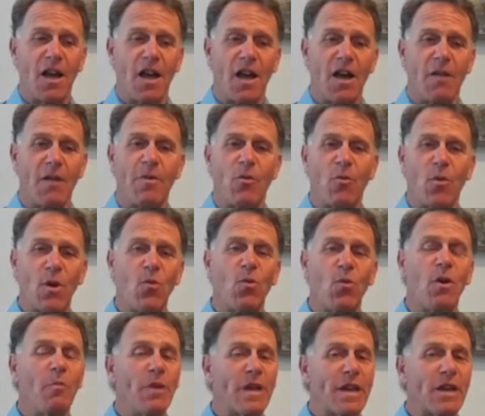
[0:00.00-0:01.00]
But we
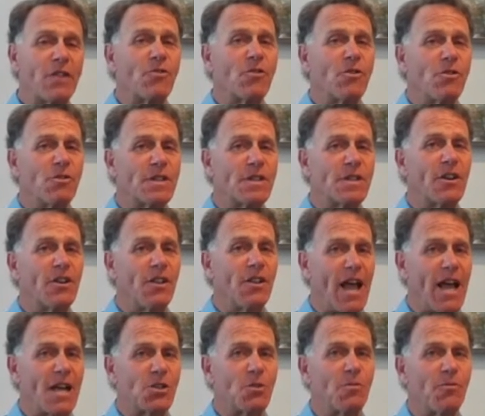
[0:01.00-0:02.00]
will be introducing a
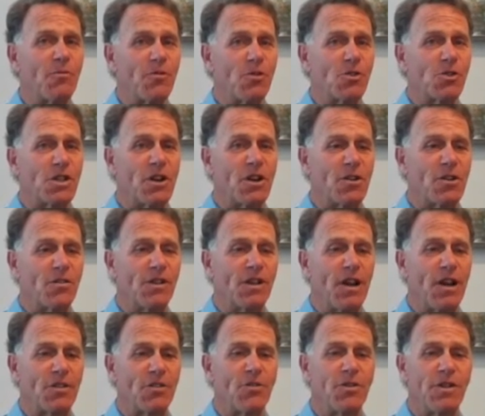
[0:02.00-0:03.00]
classroom version here in the
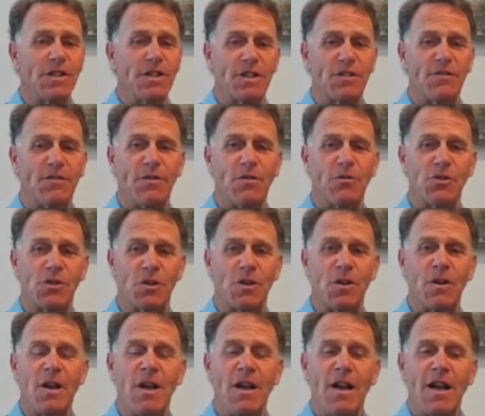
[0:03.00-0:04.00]
not too distant future.